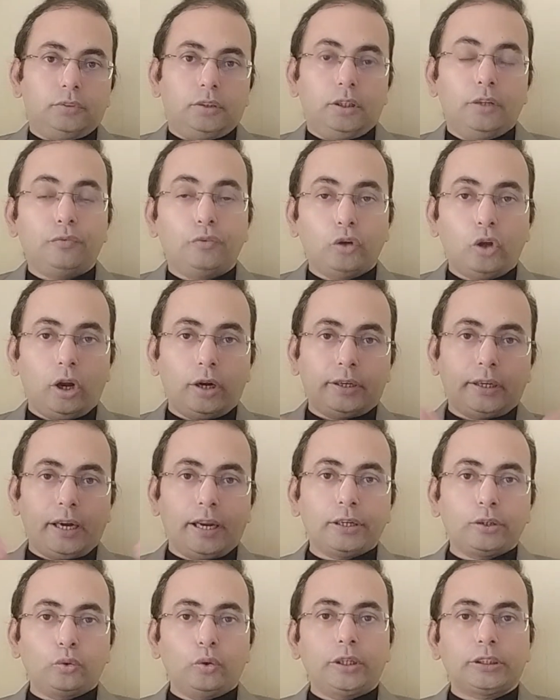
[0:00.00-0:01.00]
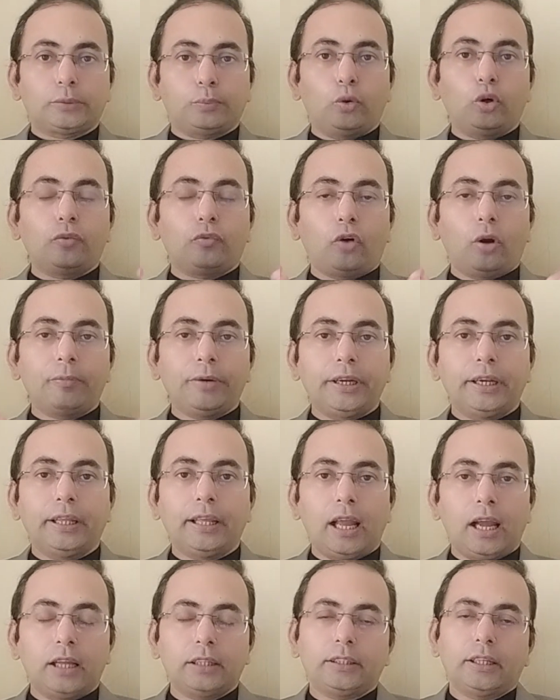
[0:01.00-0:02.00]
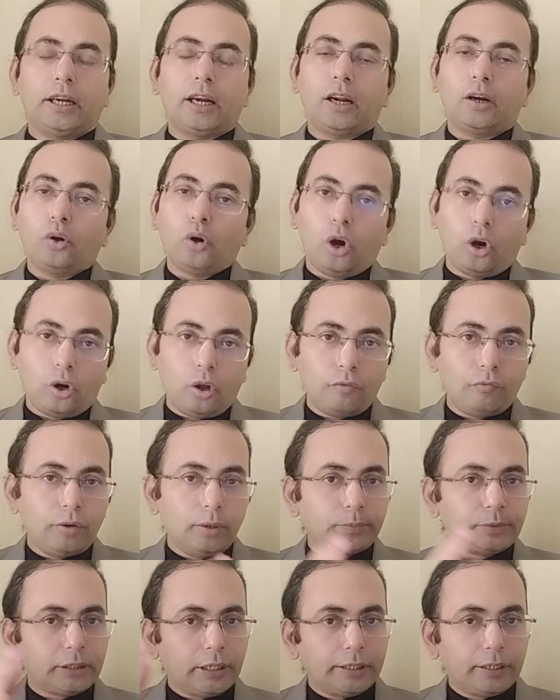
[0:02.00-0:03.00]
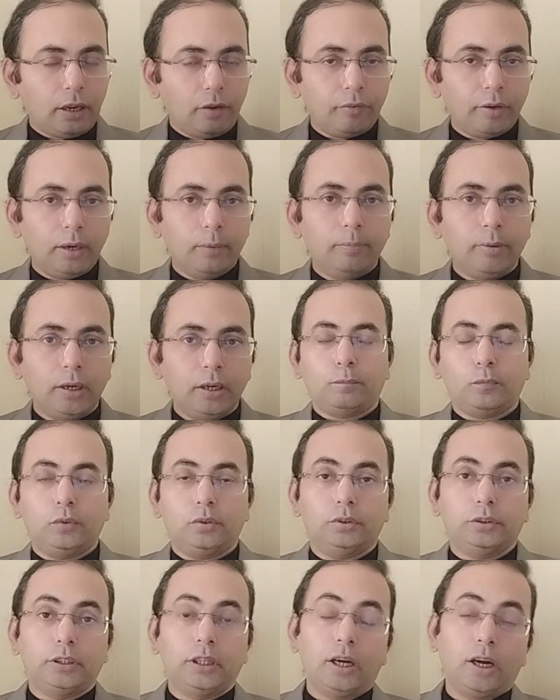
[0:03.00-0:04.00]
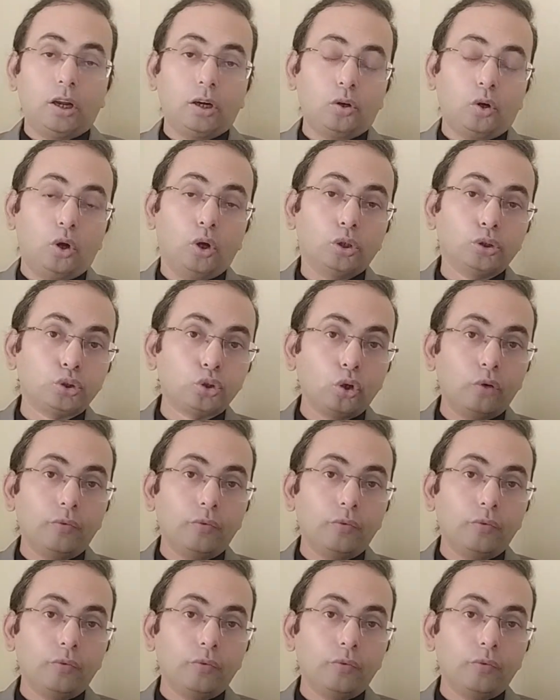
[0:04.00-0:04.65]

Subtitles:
If you are trying to export from India, there are a lot of websites available. There are also